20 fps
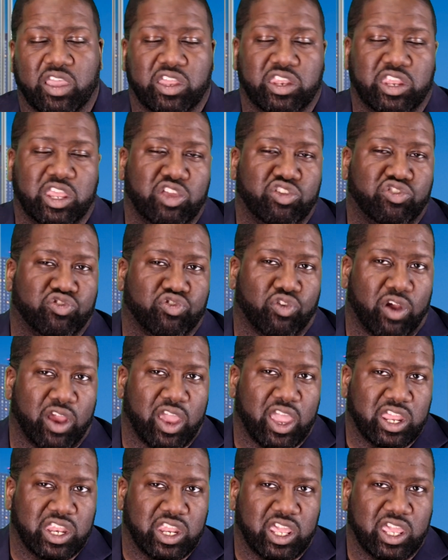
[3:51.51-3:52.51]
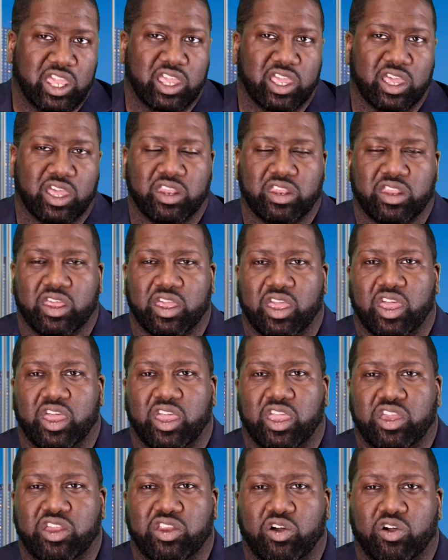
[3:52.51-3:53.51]
they need training and,
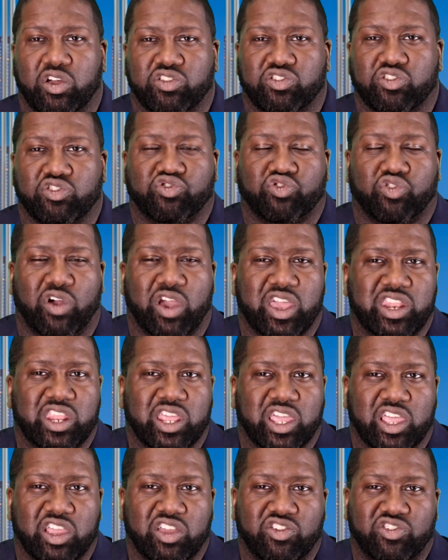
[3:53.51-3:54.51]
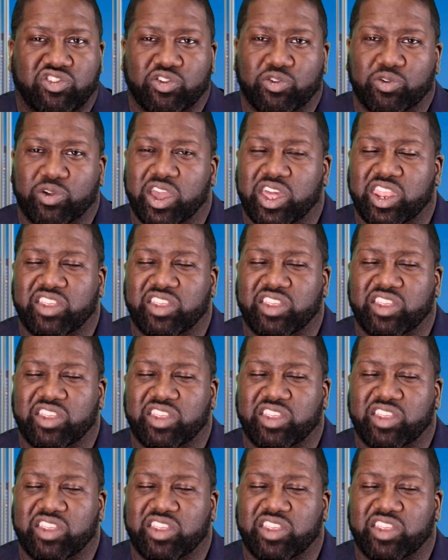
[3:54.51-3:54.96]
you know, it's a training issue.